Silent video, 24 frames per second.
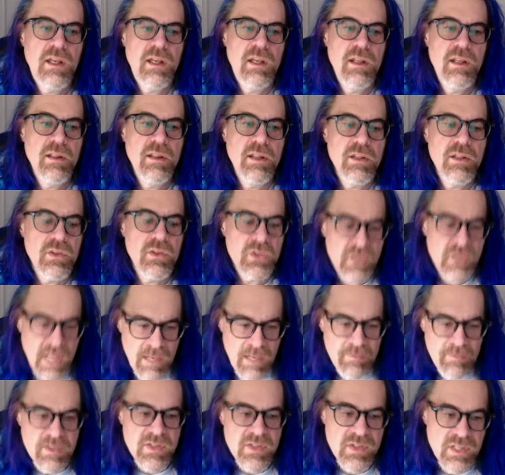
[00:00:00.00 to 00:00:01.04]
that you just have
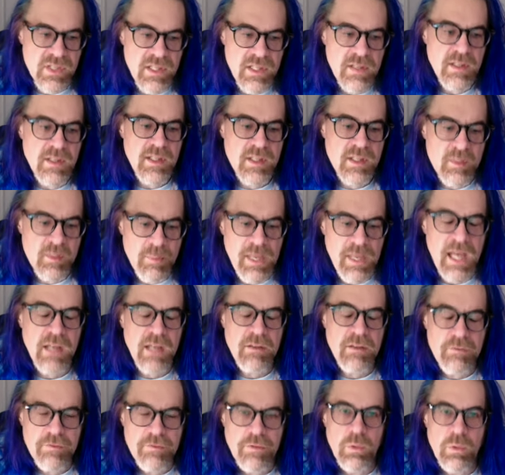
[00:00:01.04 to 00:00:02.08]
to see that it's back
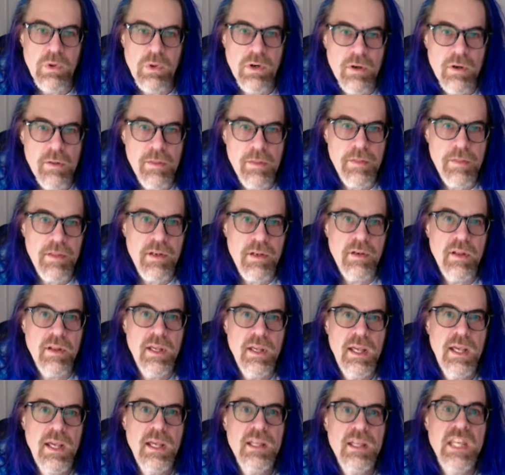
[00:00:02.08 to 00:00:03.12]
and forth and
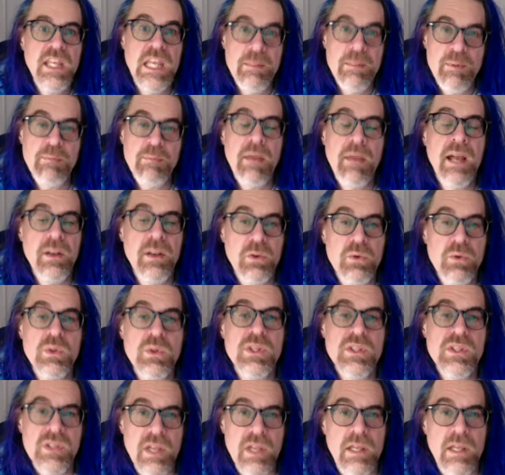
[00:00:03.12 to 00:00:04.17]
keep in mind who
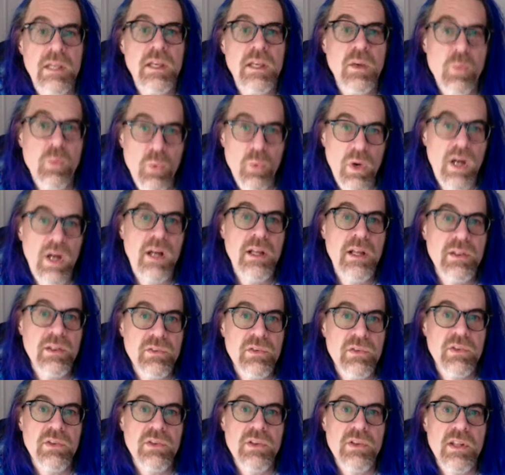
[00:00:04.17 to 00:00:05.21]
is saying what,
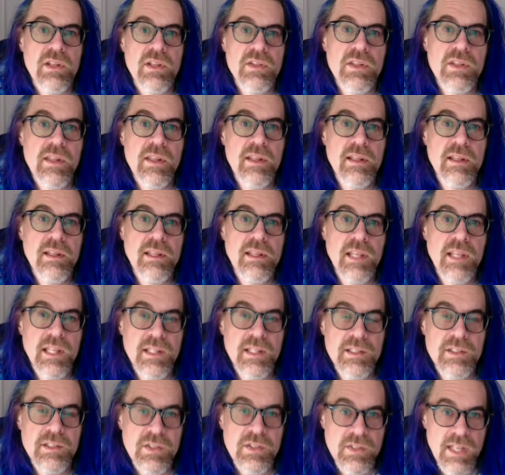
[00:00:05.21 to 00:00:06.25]
and
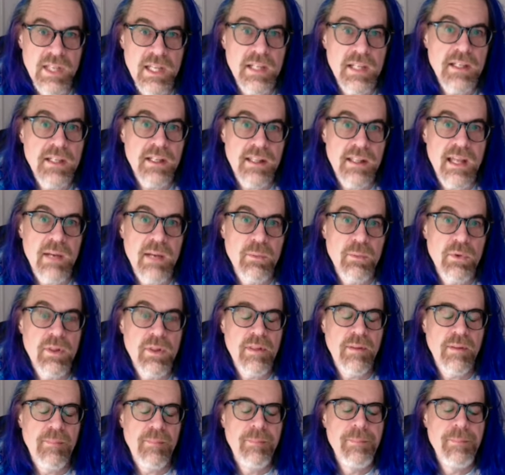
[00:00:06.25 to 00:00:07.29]
just get into that
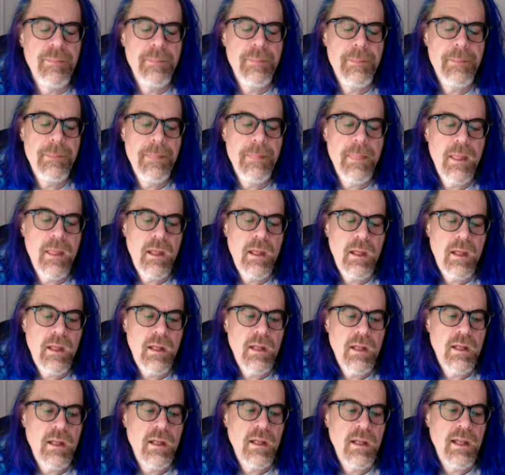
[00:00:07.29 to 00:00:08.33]
rhythm
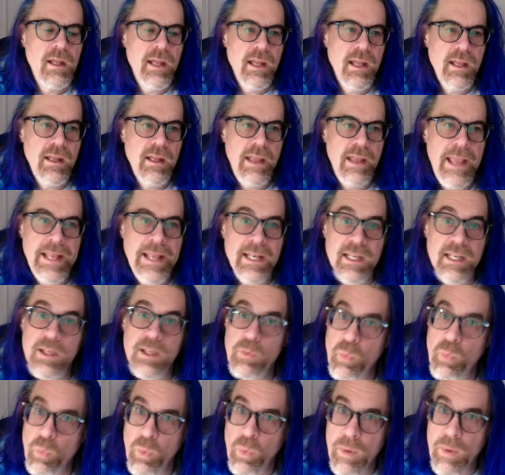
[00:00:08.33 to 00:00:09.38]
and
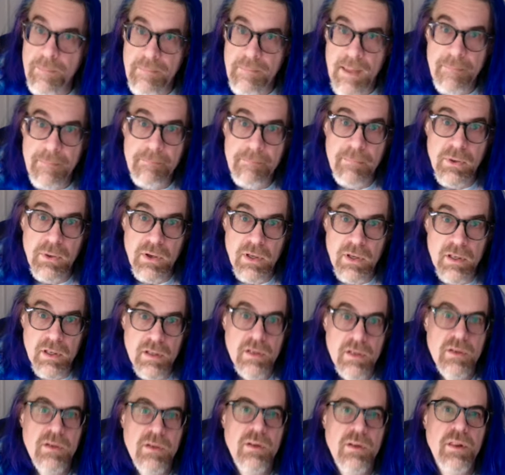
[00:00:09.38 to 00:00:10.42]

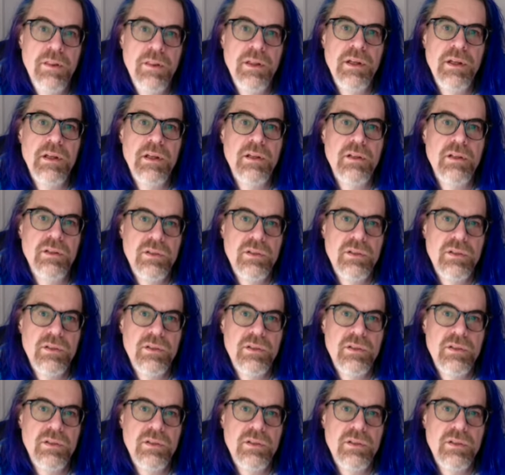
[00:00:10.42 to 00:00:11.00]
remember the